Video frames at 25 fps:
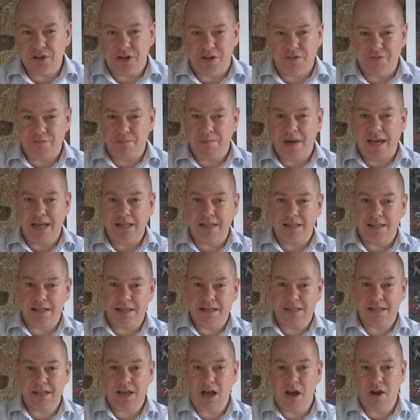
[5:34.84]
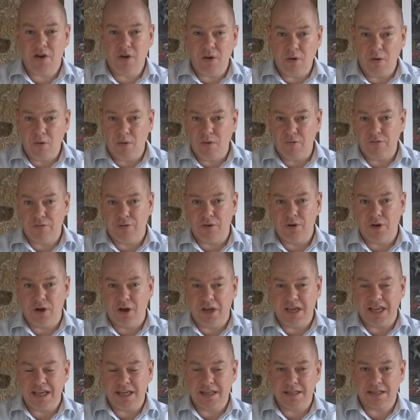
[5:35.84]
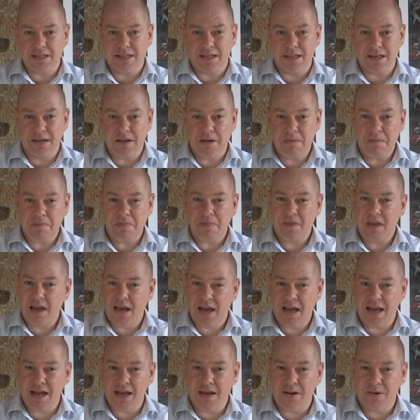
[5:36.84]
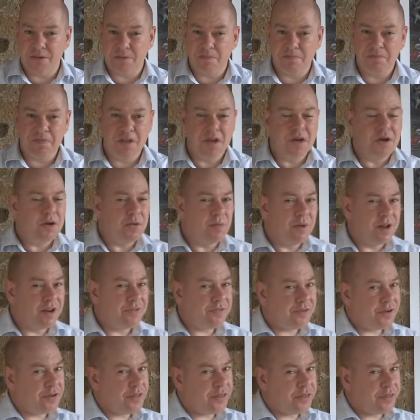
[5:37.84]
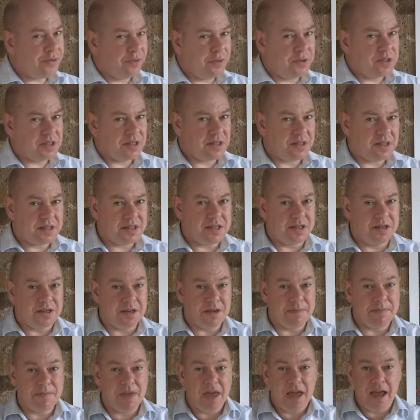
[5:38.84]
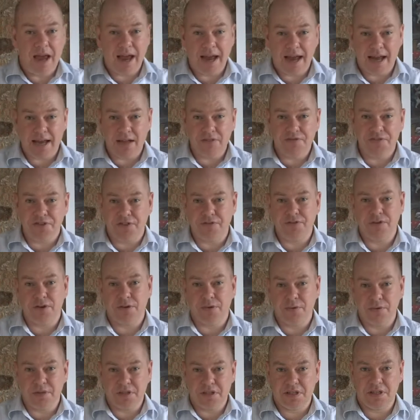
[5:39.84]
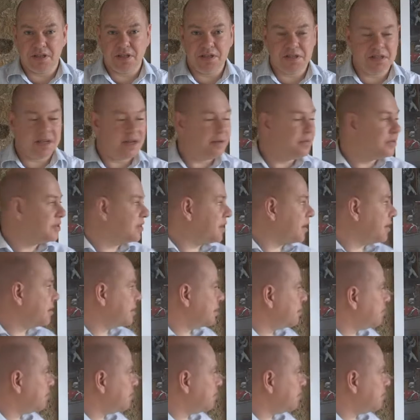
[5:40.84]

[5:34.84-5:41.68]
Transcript: have made this an awful lot easier. How? Well, if I'd thought at the time how difficult this cutout was going to